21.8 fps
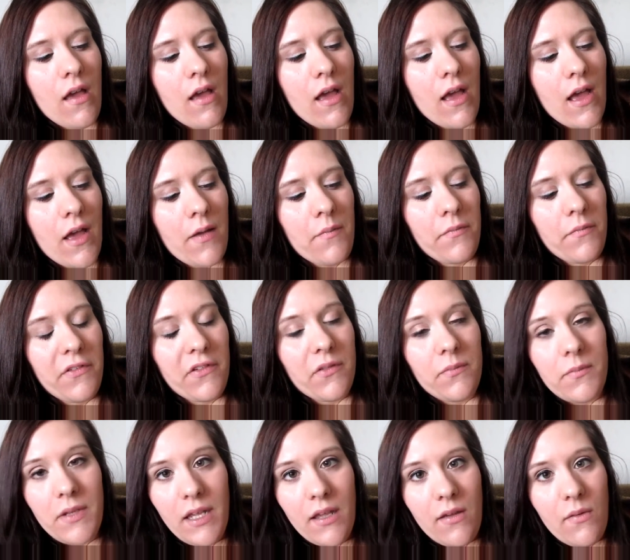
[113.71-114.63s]
um, for
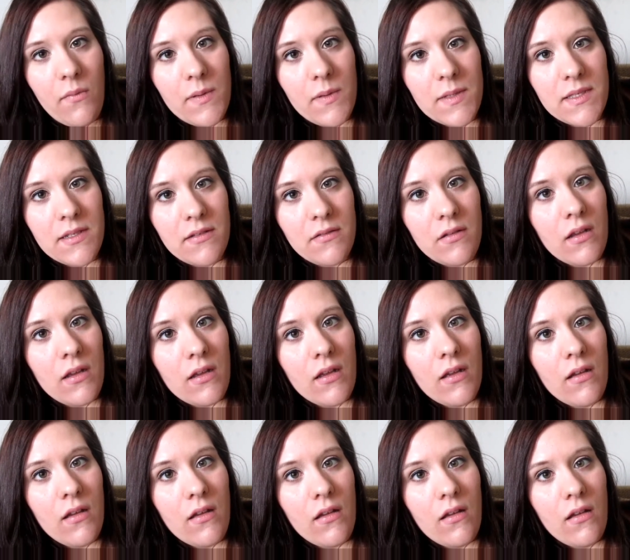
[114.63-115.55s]
me it wasn't
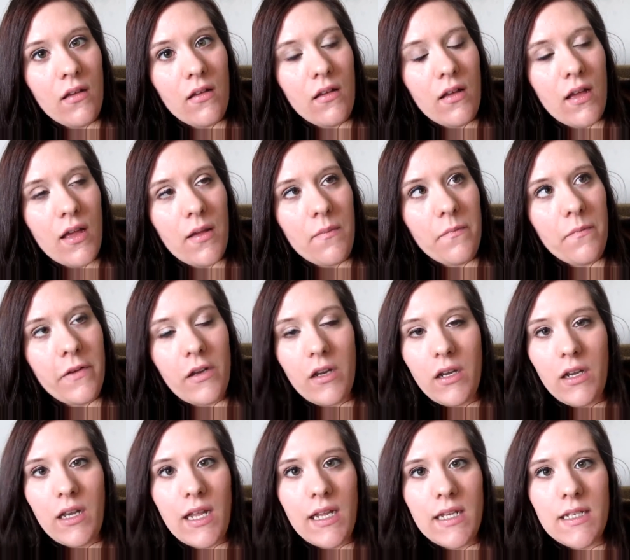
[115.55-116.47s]
um,
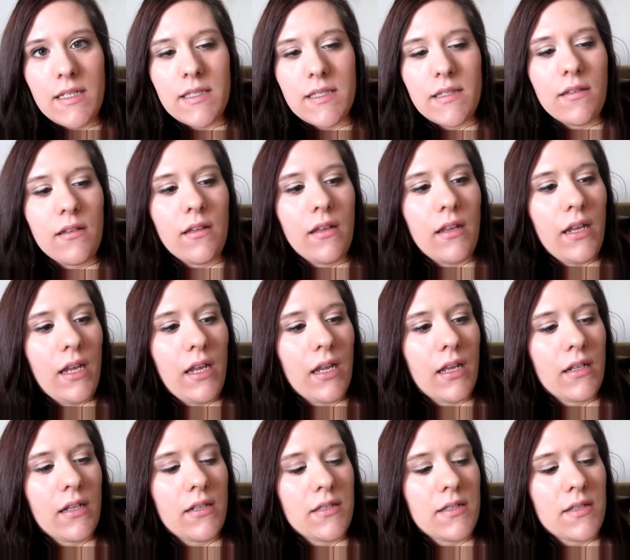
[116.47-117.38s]
very nice
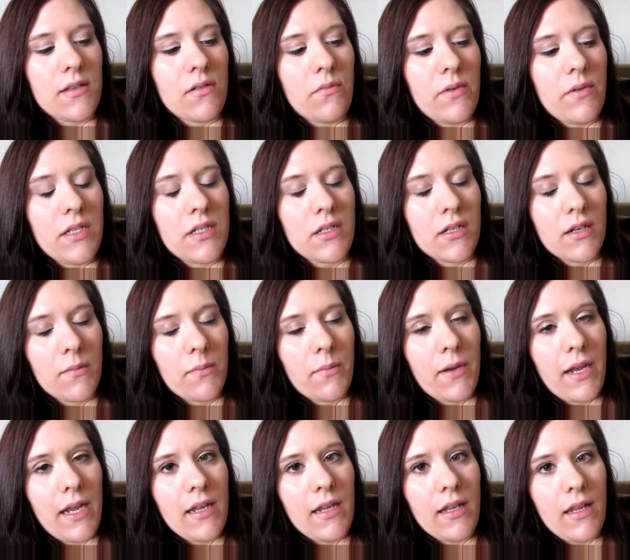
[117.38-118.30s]
and so we took a
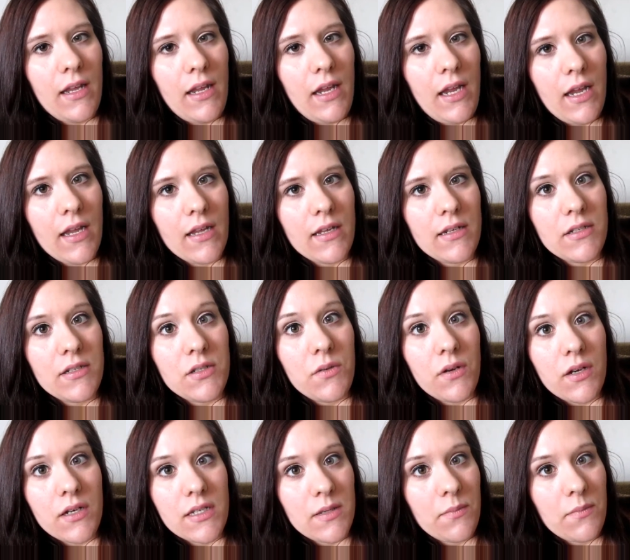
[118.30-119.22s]
break and to
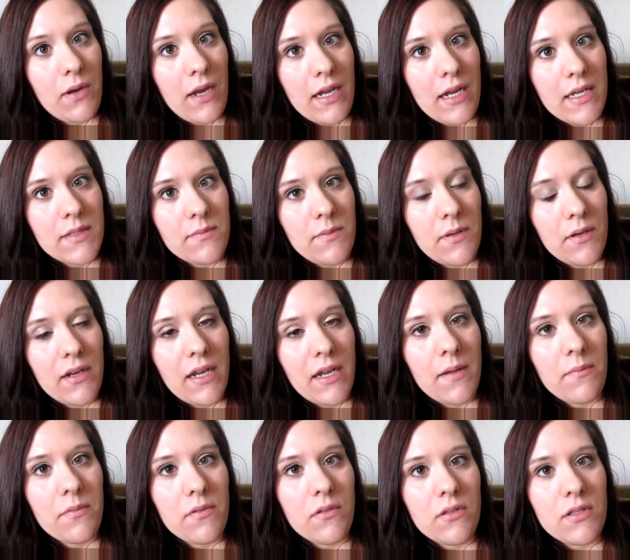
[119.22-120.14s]
our surprise we were
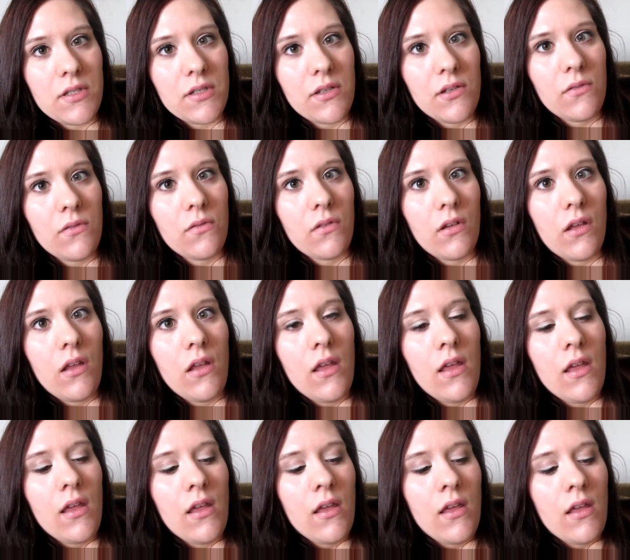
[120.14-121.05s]
able to
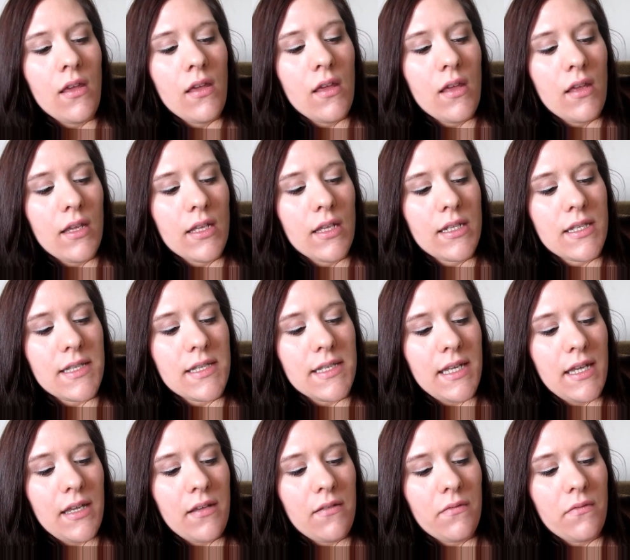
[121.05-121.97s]

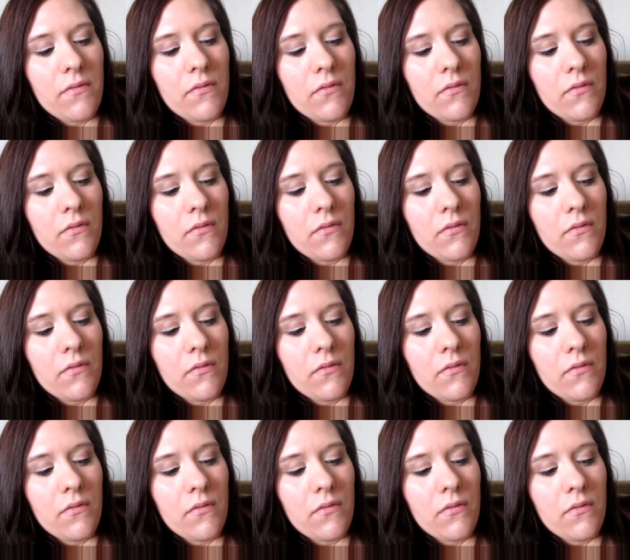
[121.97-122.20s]
conceive